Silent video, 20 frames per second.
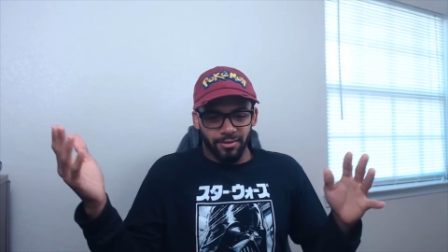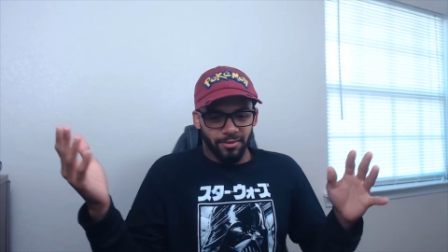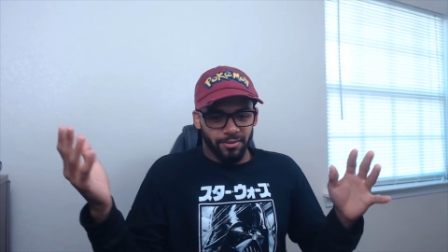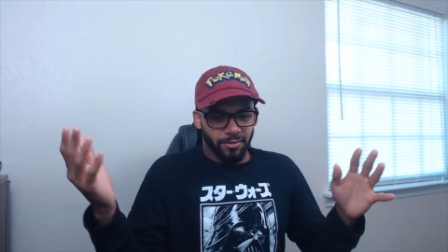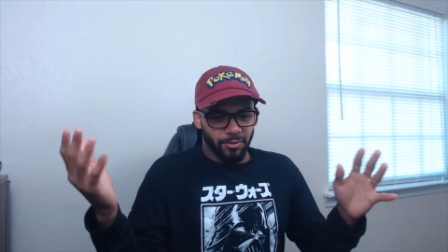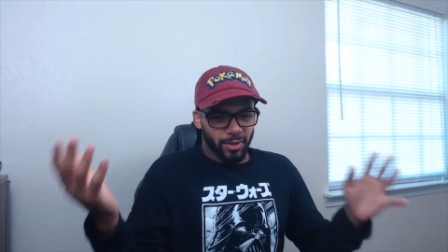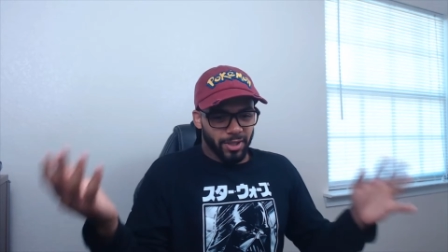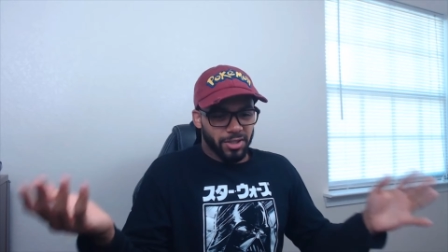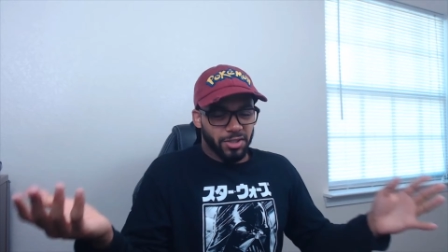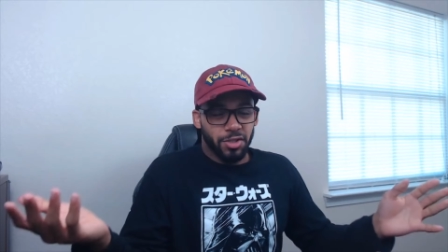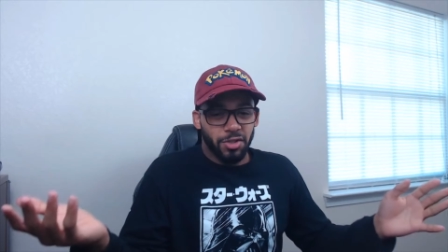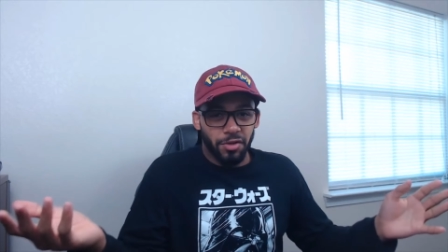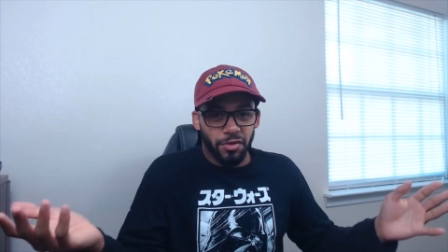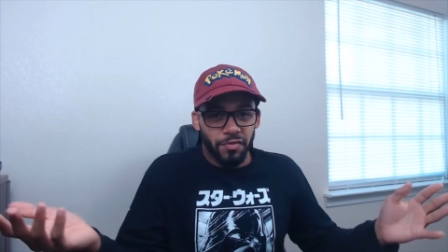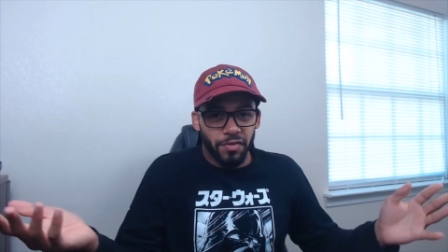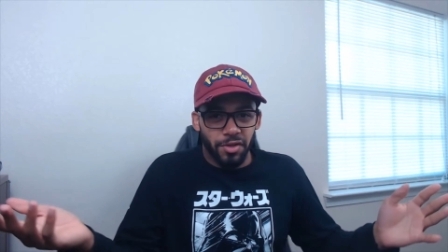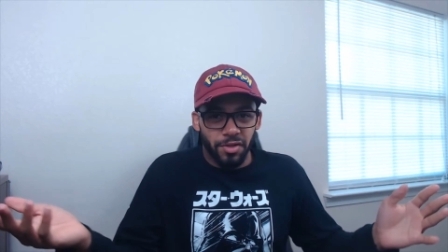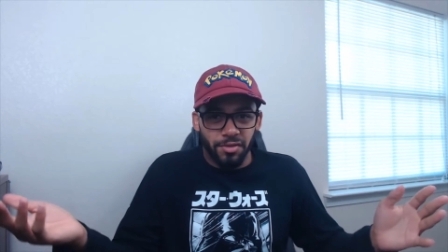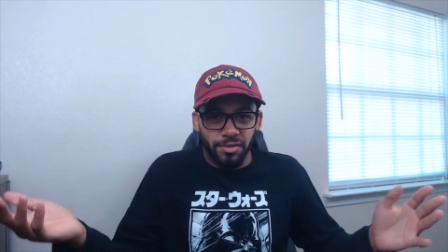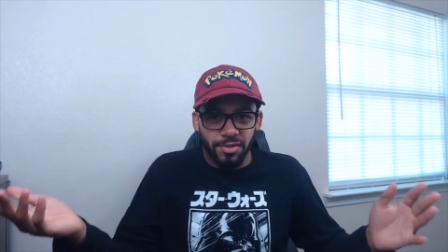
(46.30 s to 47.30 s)
what, two
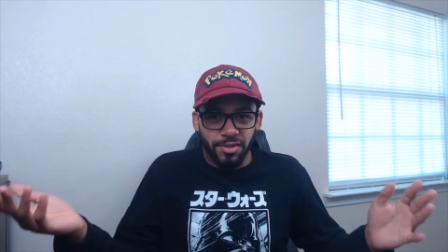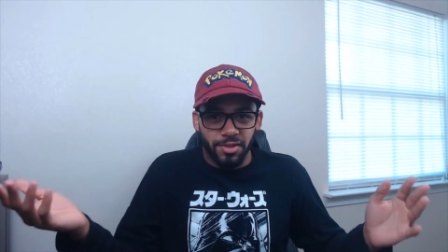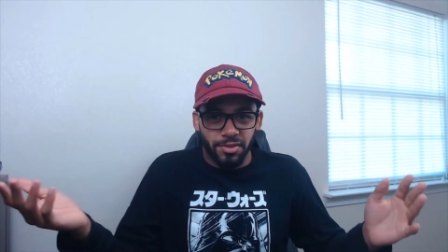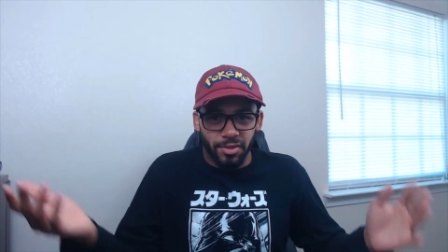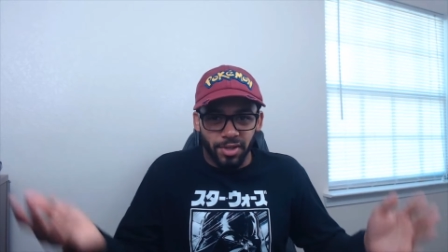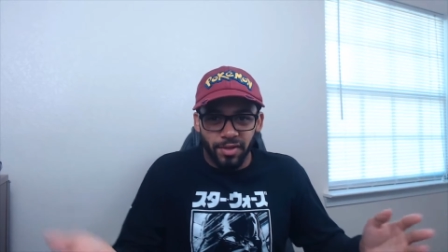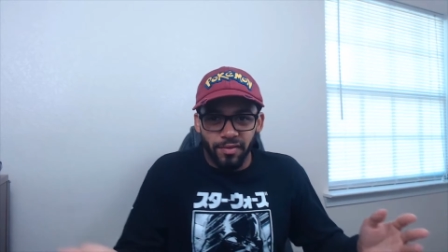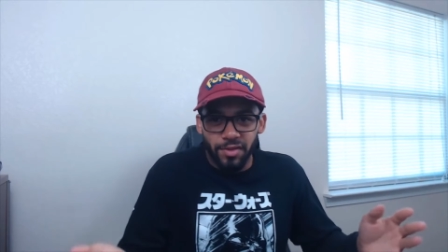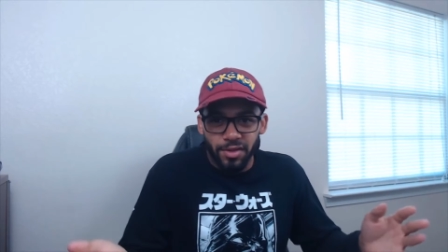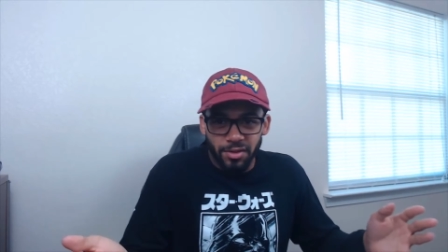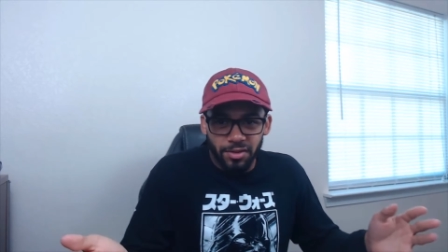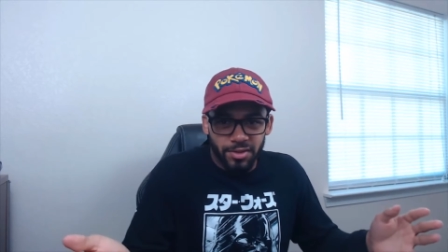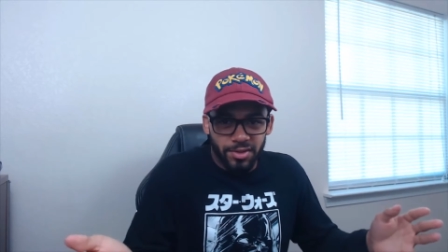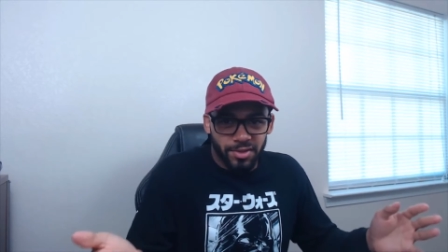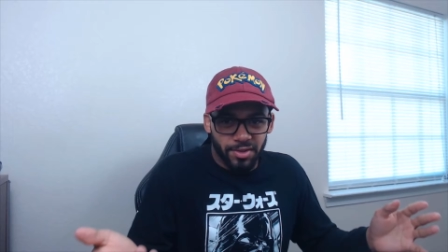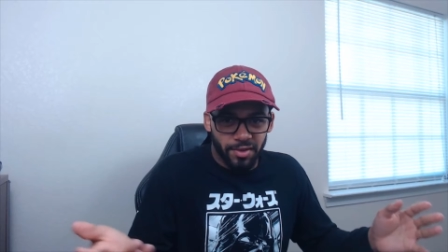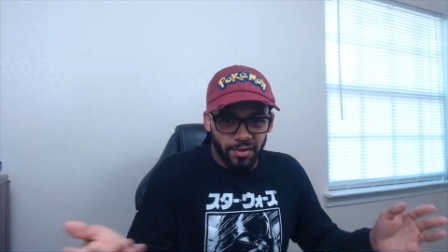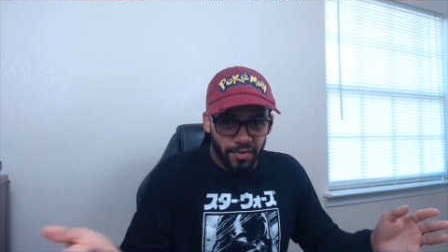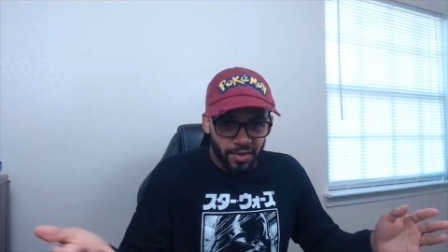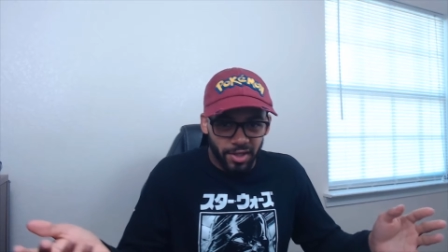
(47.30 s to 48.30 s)
views, three views
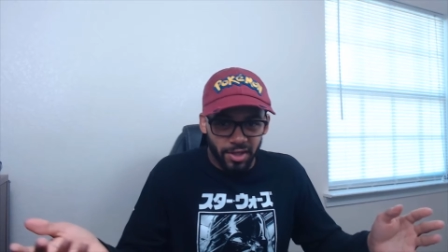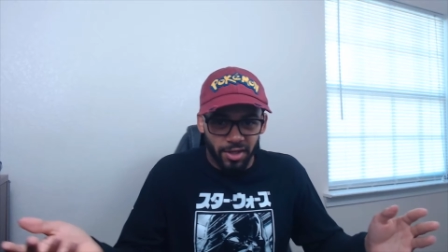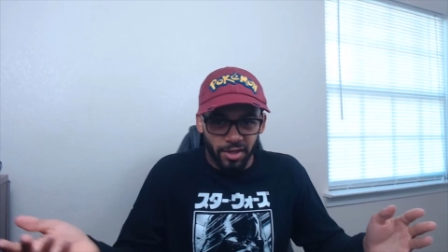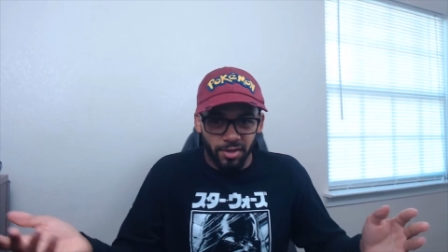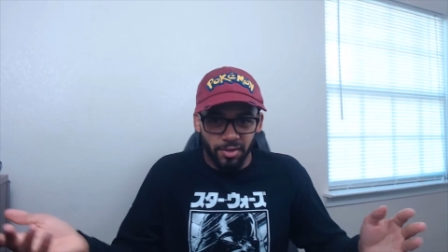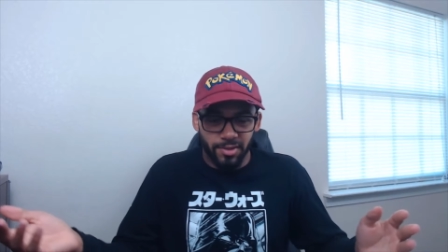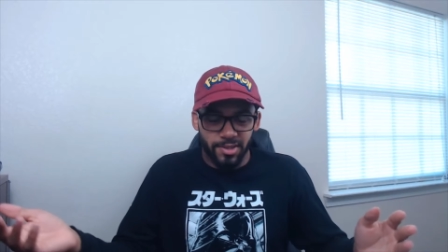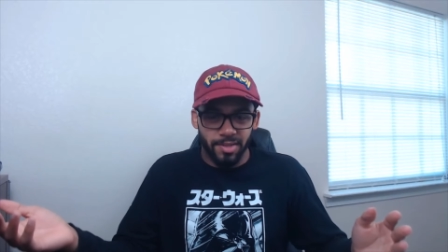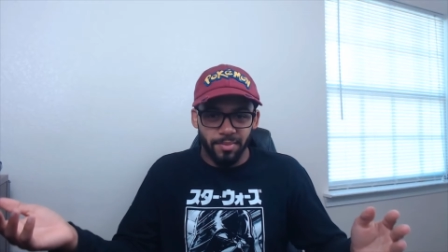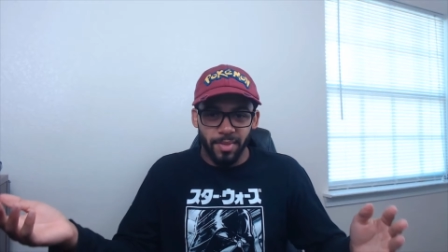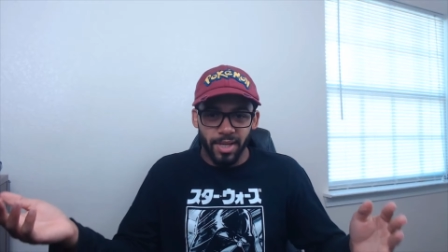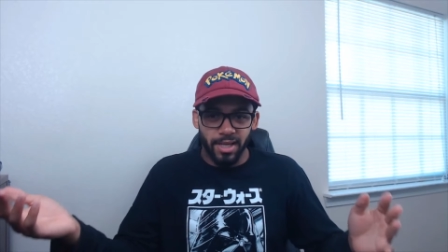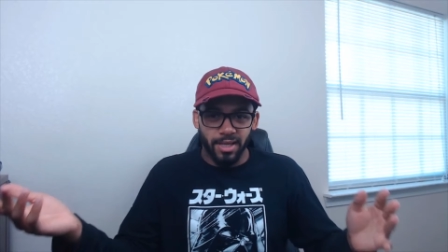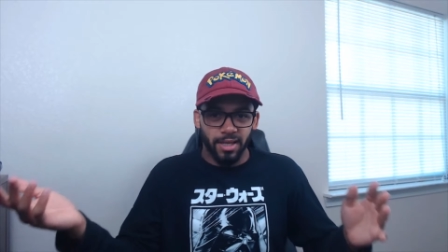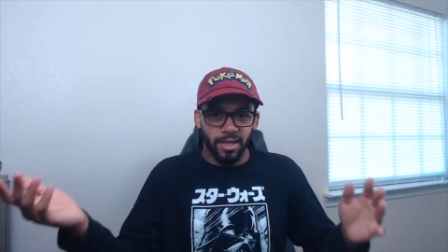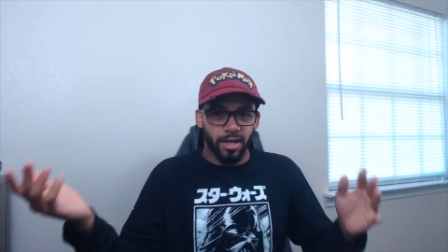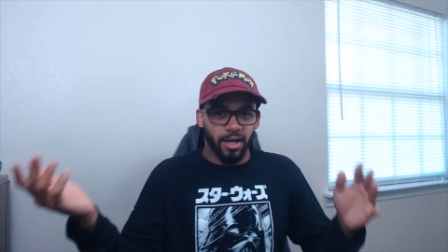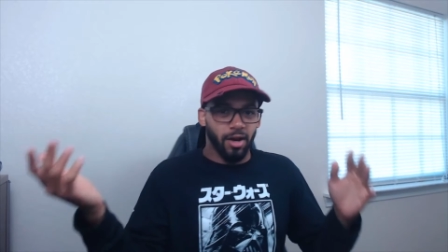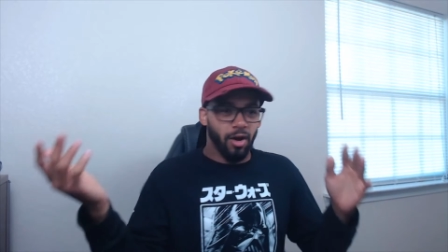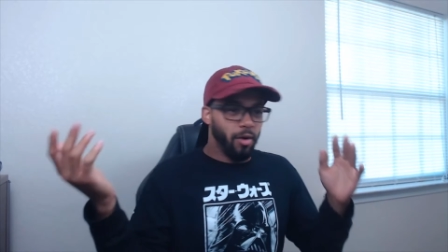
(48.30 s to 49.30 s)
on a video to
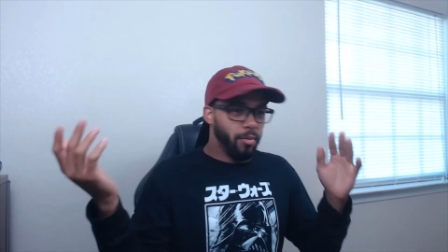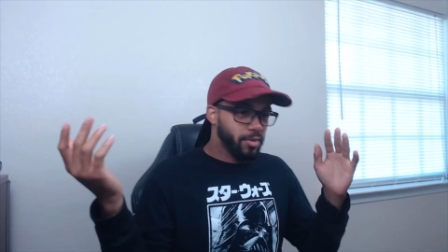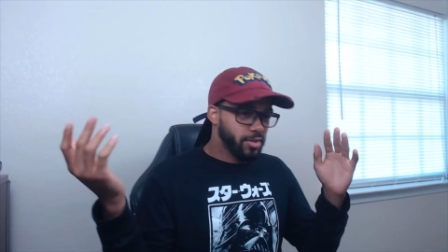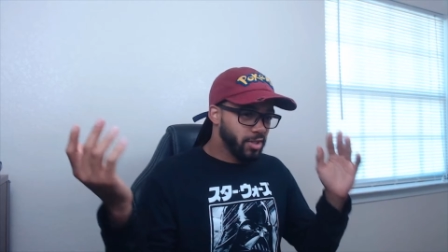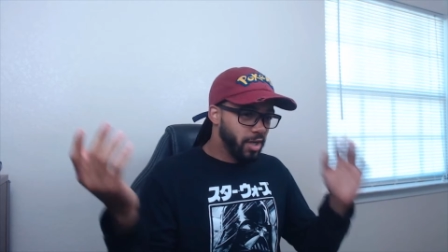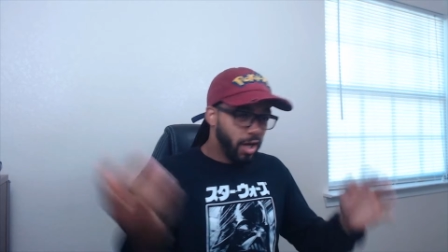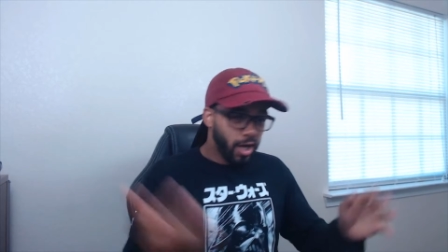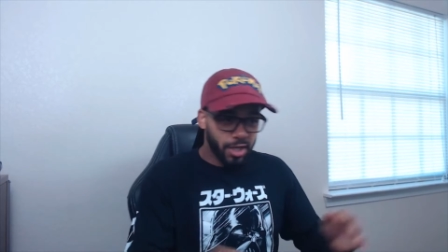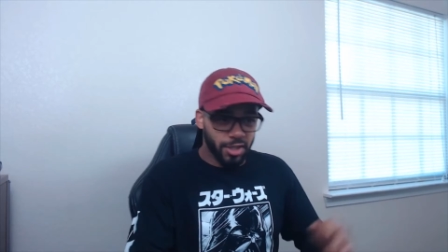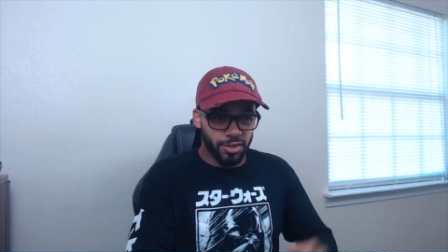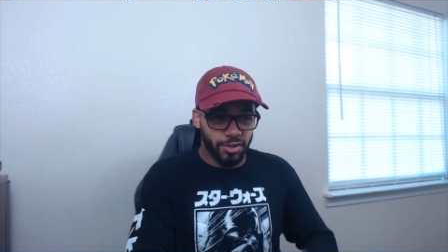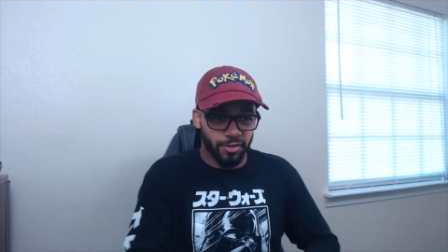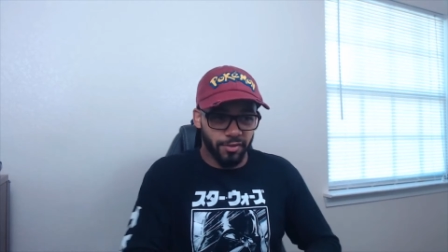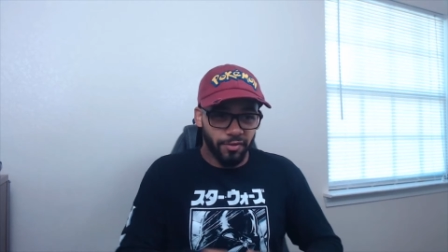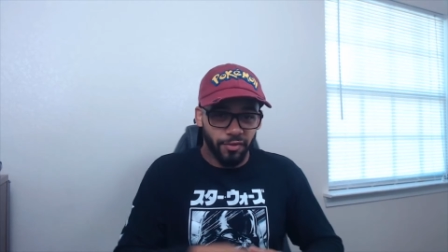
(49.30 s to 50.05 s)
making almost one hundred